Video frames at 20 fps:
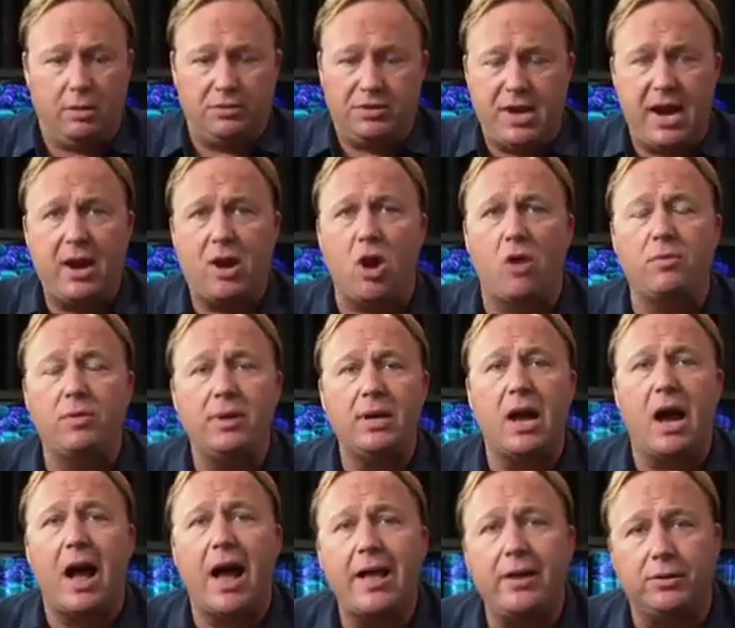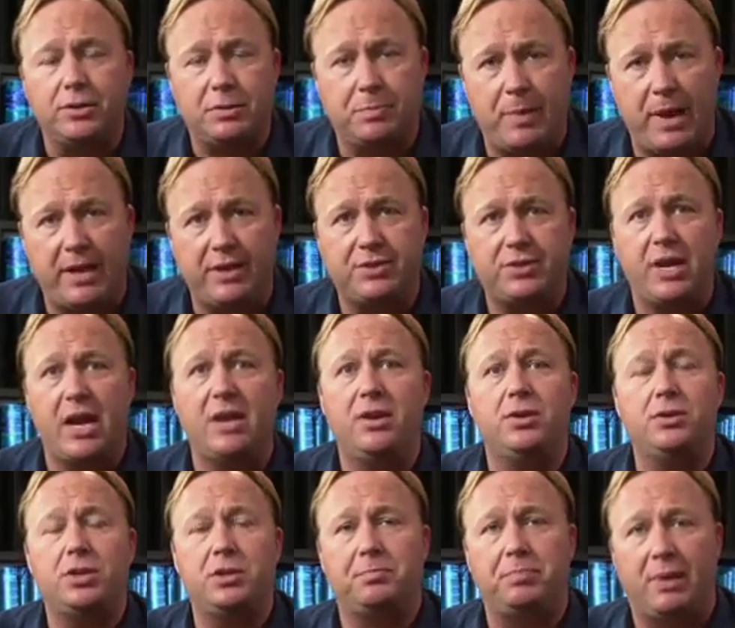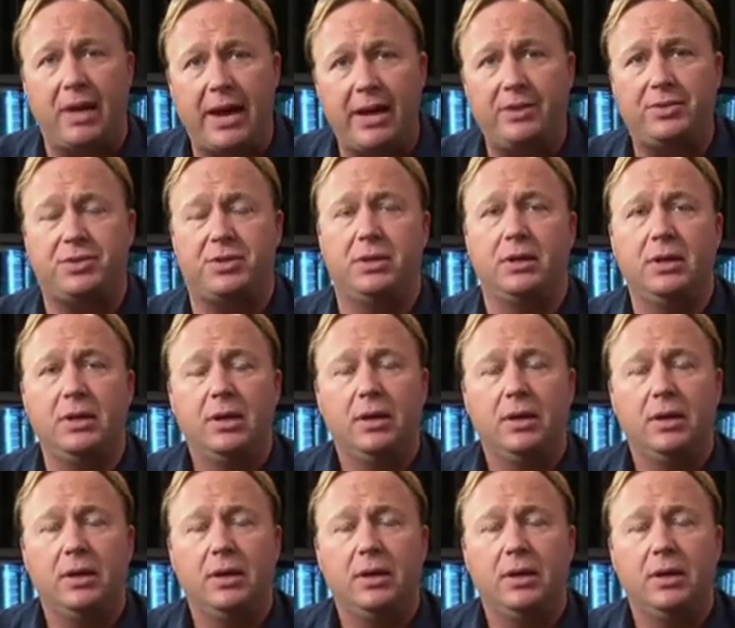take over the aisle space and displace